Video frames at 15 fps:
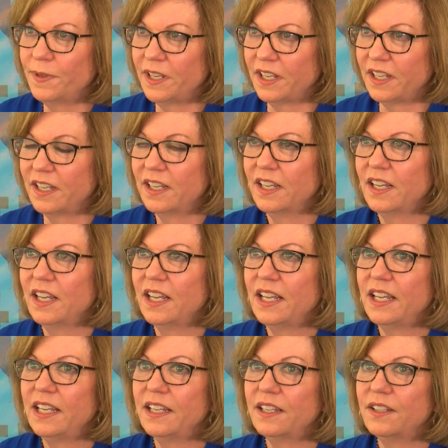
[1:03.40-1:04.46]
me
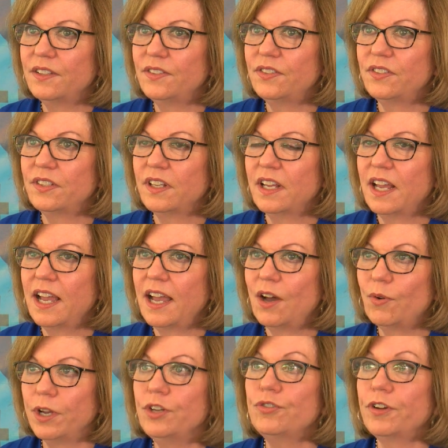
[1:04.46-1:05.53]
is
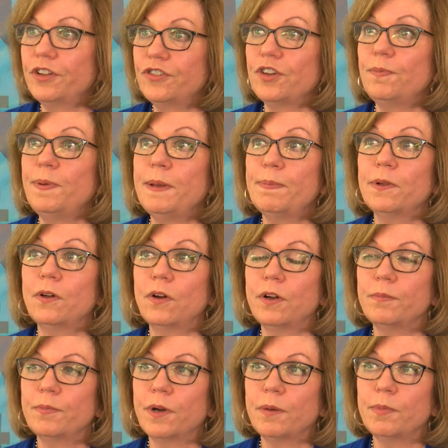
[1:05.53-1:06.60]
how interested people are
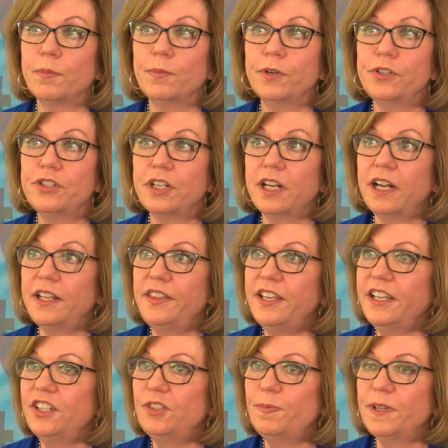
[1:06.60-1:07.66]
in Barbara Bush, and I
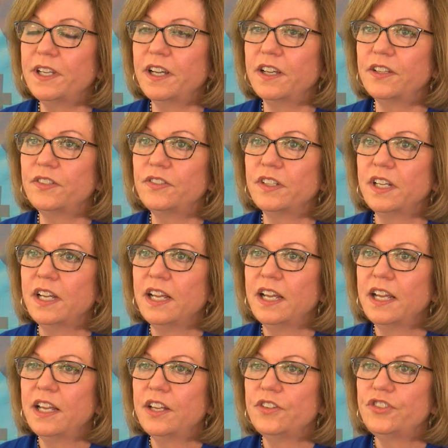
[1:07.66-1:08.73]
think it's because
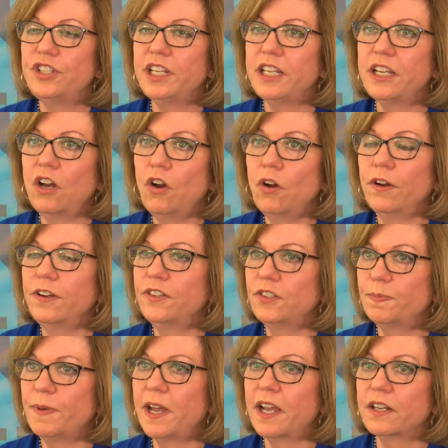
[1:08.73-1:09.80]
she
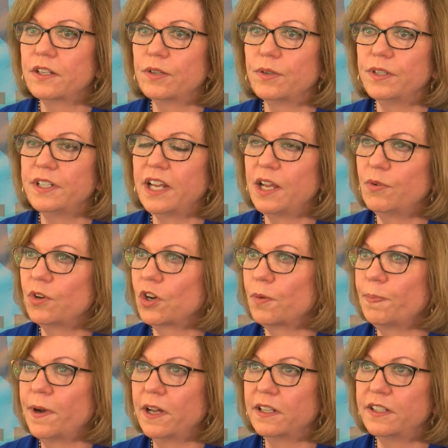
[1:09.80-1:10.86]
harkens back to a day when our
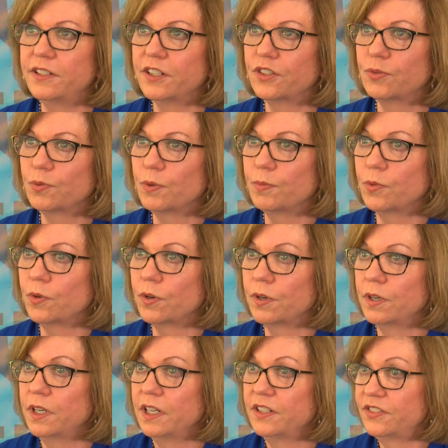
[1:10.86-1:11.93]
politics were more
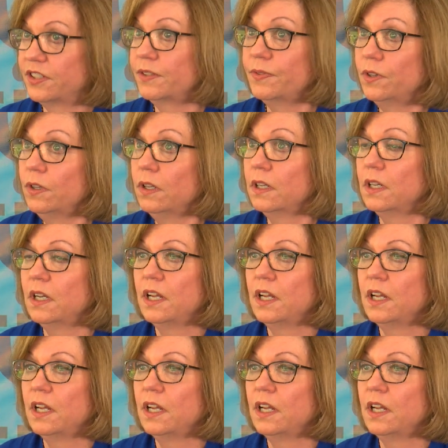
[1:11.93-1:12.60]
civil.